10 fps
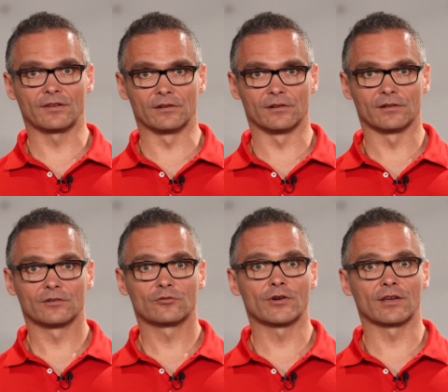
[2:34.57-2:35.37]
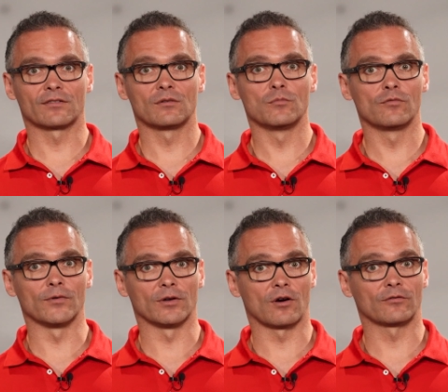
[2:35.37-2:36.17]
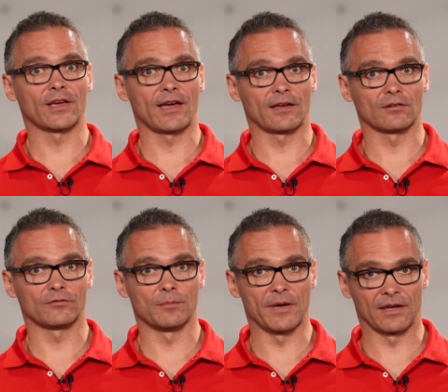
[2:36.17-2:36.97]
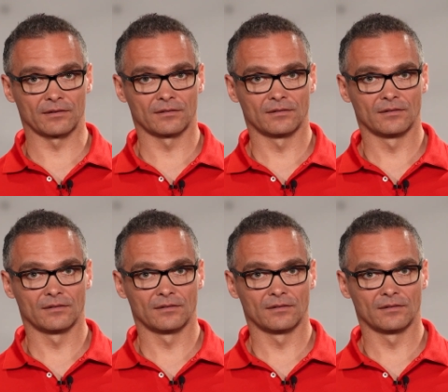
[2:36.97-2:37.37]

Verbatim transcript: signal triggers the movement of the head of the bed.